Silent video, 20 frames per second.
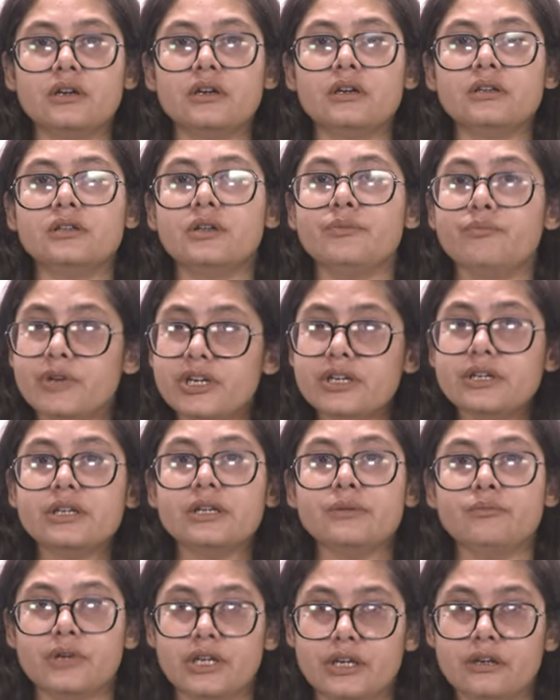the midday
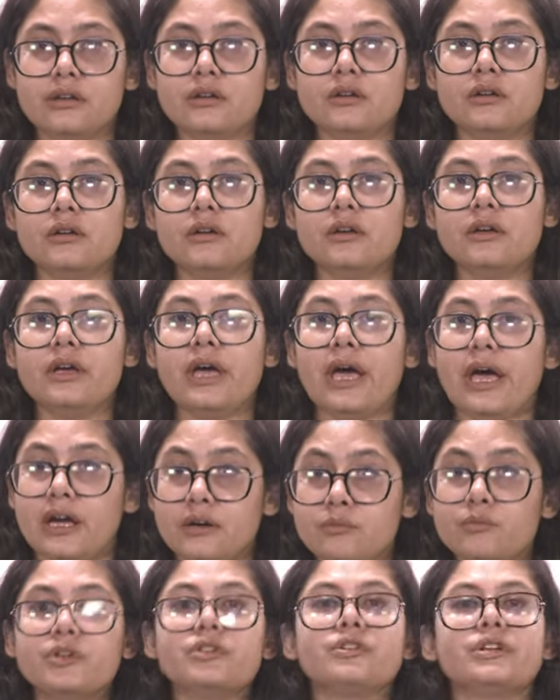meal, and
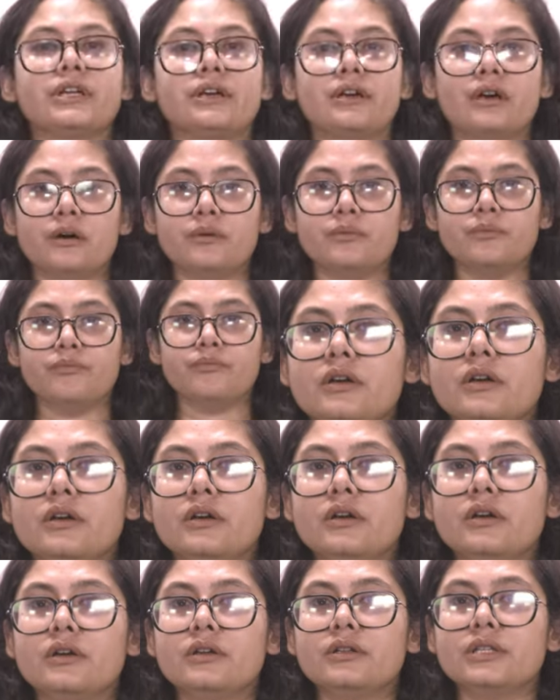MNREGA.
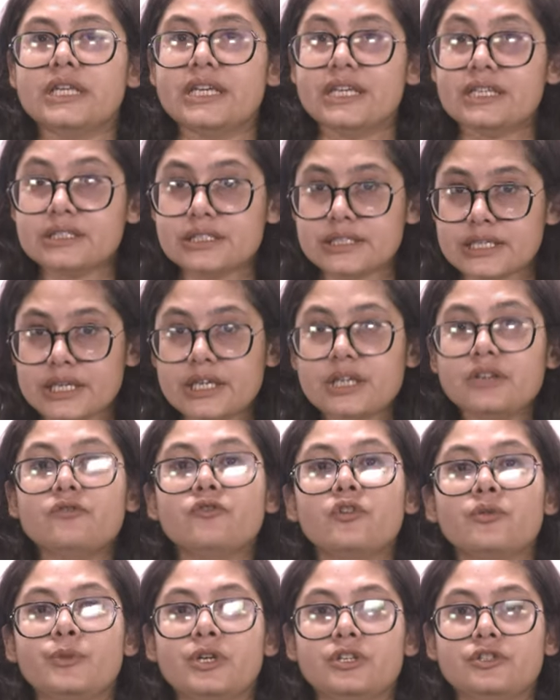They can seek
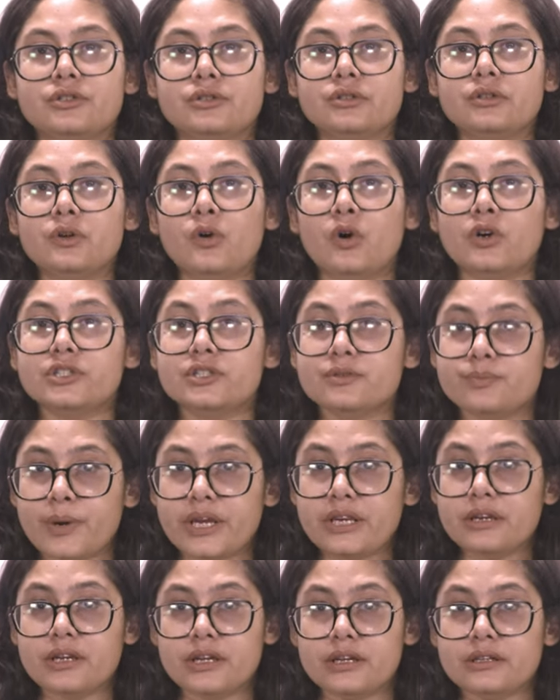information on
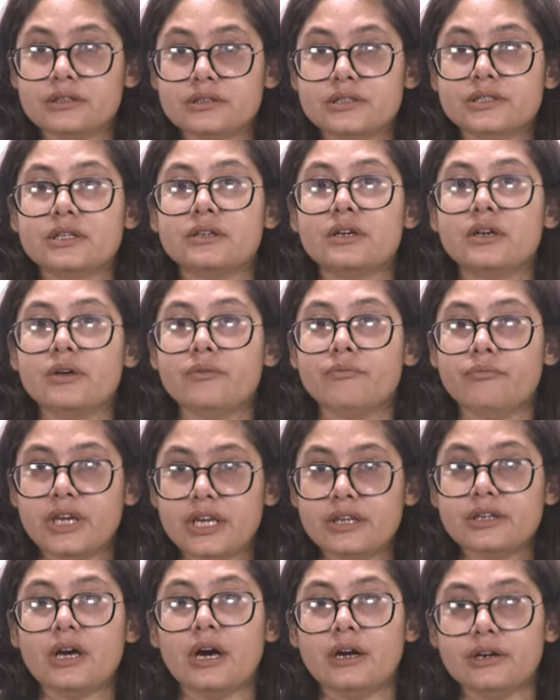spendings
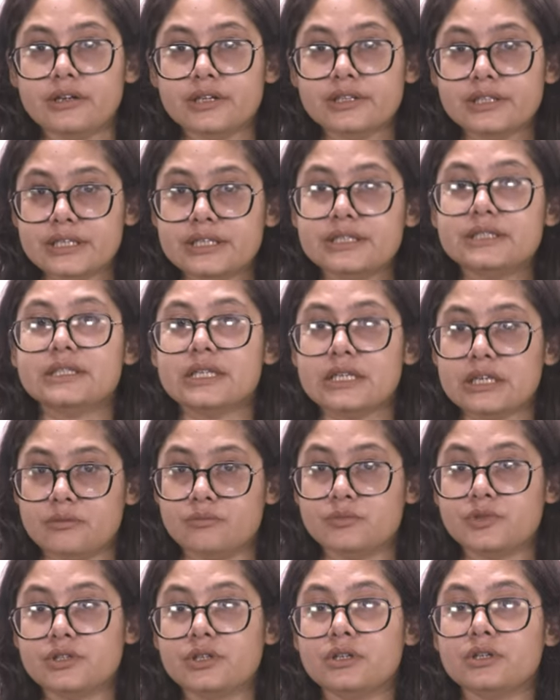made under these
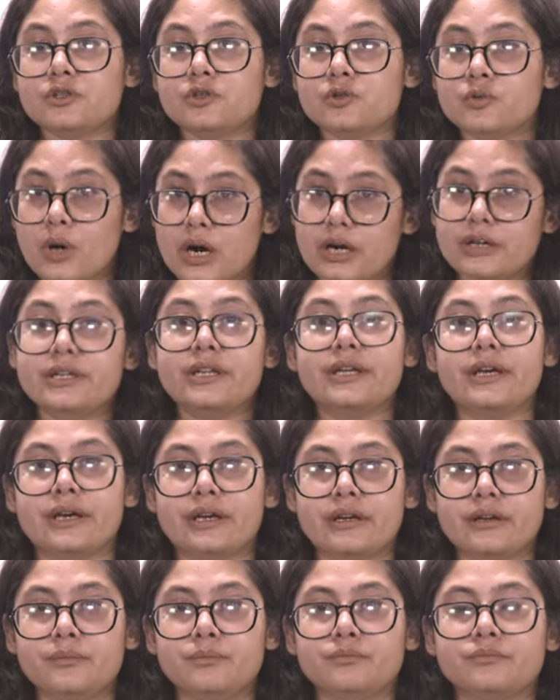schemes through RTI.
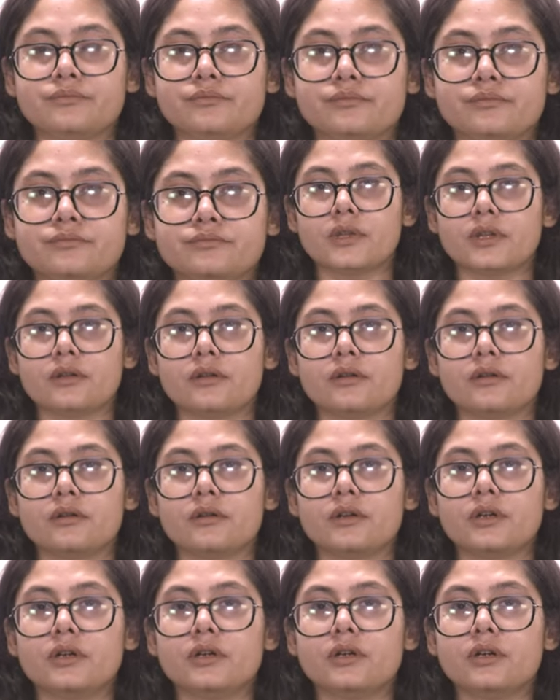
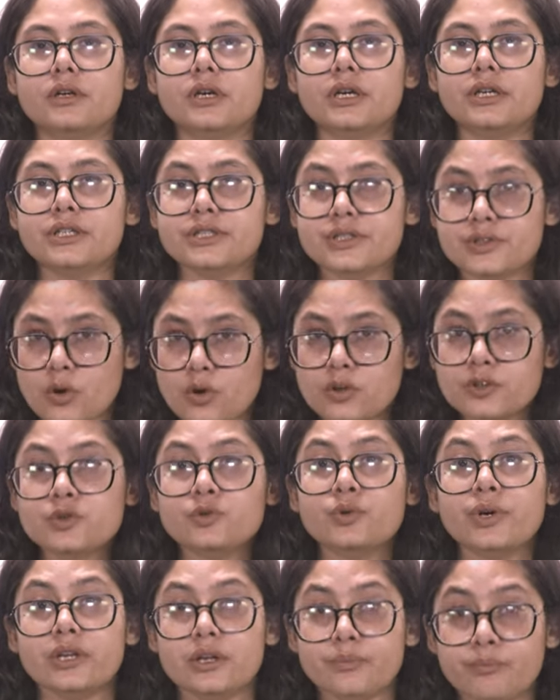It is also
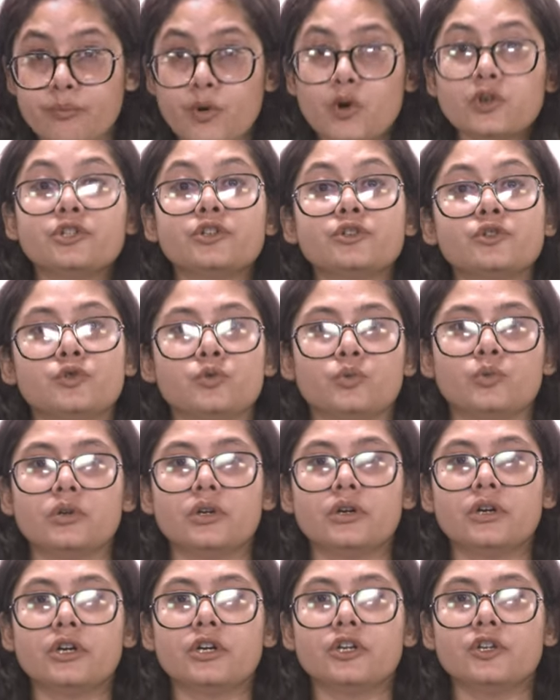an important tool
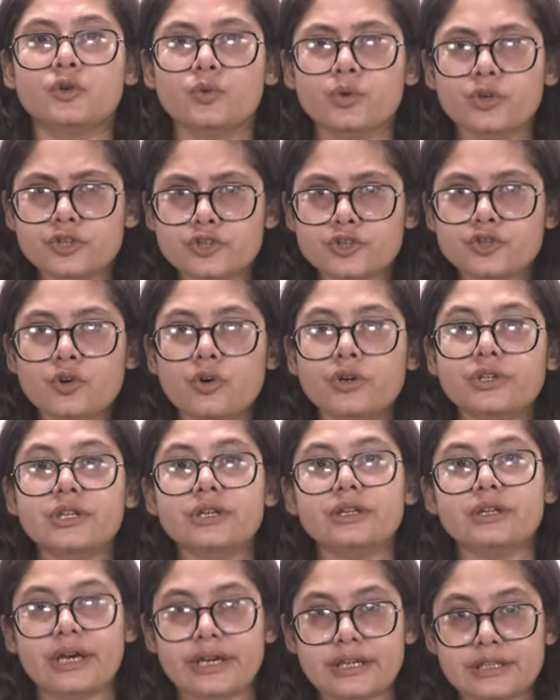to ensure their
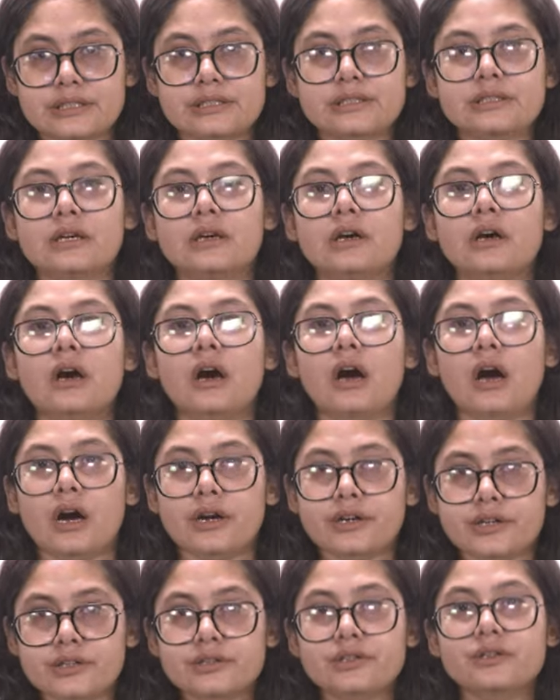rights
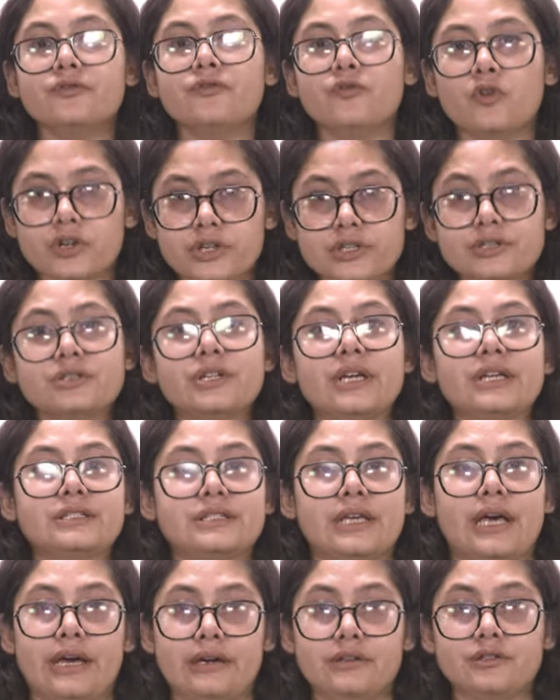under the Forest Rights
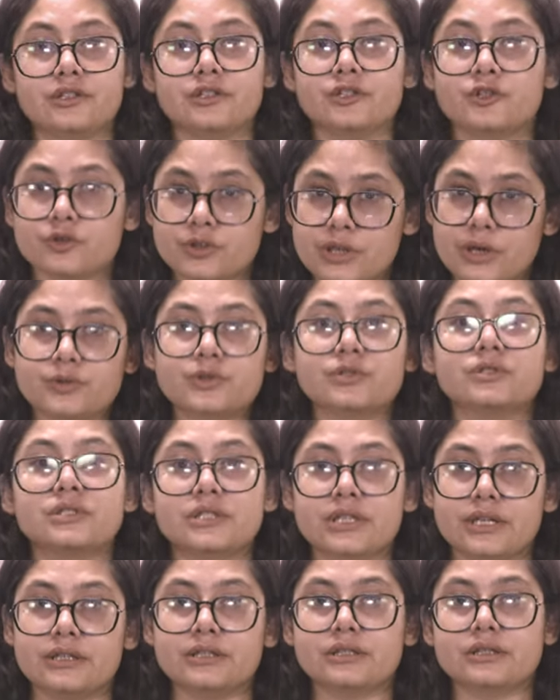Act
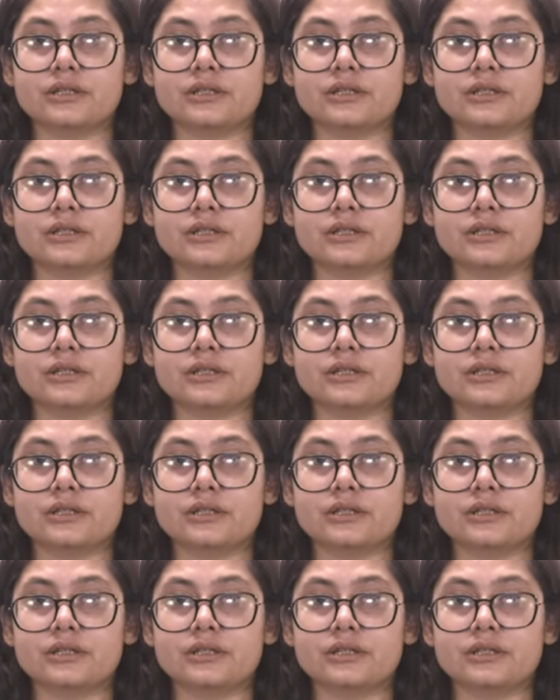2006.